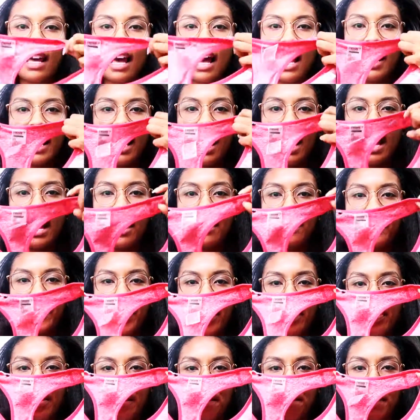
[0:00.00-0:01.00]
I
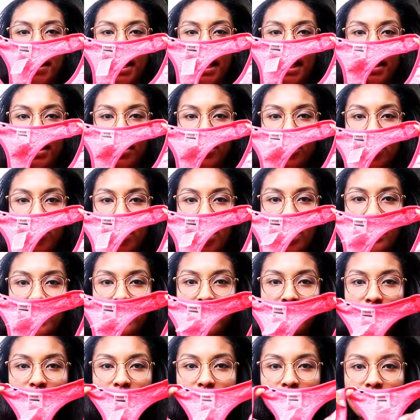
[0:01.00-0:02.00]
have the pink
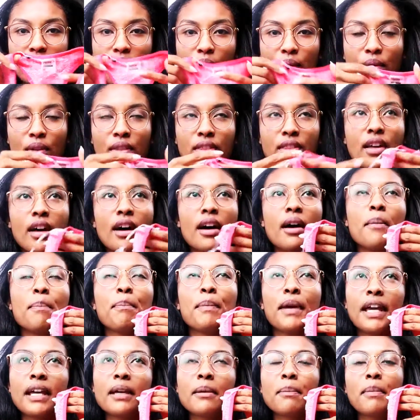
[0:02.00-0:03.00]
ones, the
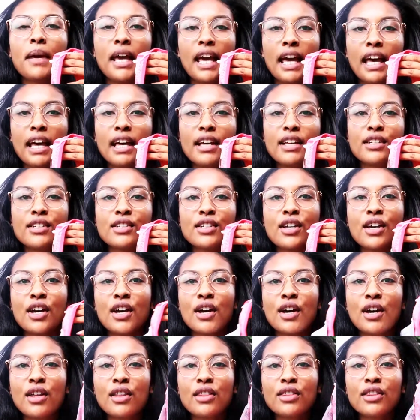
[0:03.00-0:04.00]
pink band,
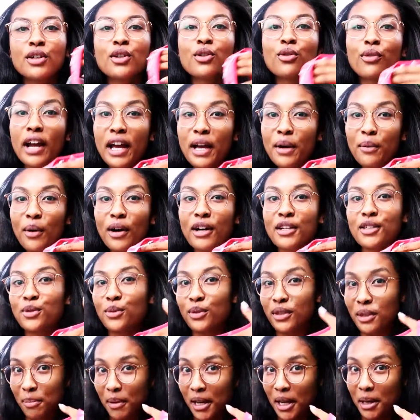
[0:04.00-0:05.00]
the gray ones
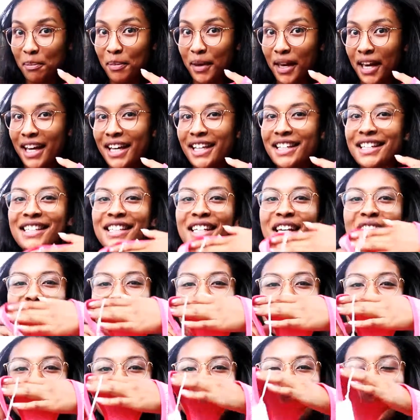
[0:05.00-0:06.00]
with the pink band.
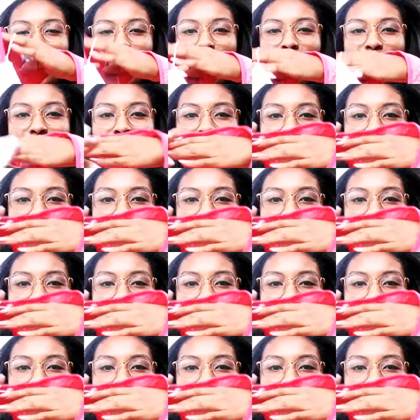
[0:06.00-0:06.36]
So